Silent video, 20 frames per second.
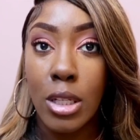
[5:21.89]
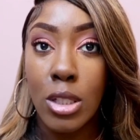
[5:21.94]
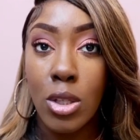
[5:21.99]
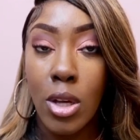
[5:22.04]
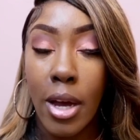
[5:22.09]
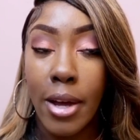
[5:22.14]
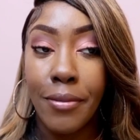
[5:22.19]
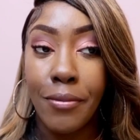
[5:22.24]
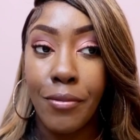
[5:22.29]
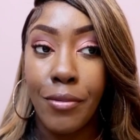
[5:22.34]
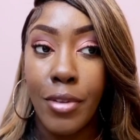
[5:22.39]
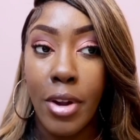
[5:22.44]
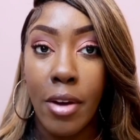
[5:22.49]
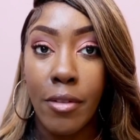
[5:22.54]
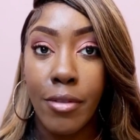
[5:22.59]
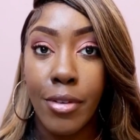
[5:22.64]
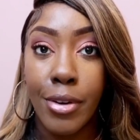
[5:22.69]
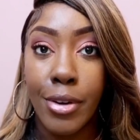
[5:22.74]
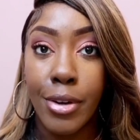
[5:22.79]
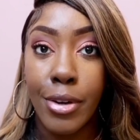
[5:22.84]
So I
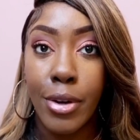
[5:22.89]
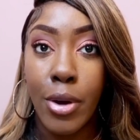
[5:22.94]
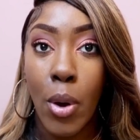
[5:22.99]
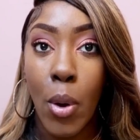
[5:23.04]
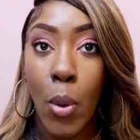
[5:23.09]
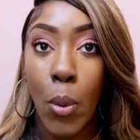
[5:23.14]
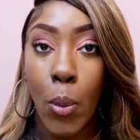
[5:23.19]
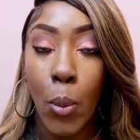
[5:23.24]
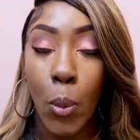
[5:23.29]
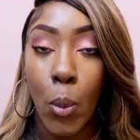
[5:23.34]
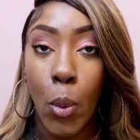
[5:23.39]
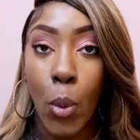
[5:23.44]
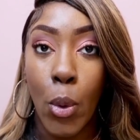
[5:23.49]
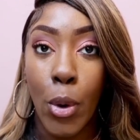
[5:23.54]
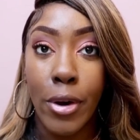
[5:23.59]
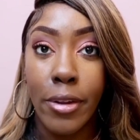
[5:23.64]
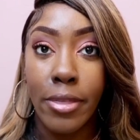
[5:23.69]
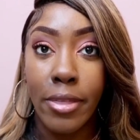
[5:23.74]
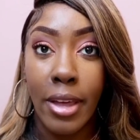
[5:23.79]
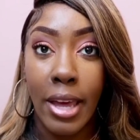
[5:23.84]
never
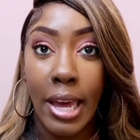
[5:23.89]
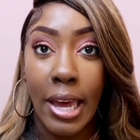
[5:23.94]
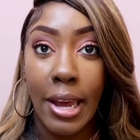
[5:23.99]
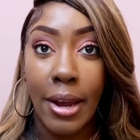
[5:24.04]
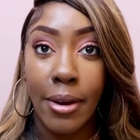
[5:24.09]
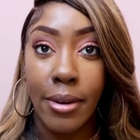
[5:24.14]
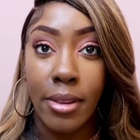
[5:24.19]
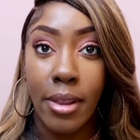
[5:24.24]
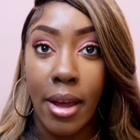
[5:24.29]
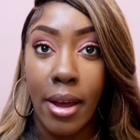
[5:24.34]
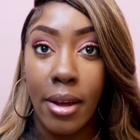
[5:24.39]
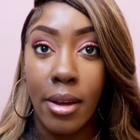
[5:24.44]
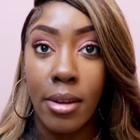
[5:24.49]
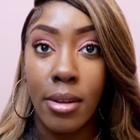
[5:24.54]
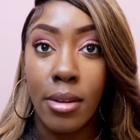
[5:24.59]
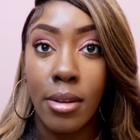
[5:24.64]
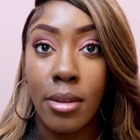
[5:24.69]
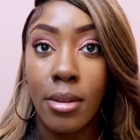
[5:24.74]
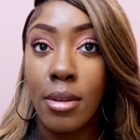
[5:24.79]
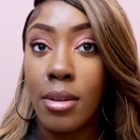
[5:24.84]
worn the hair like,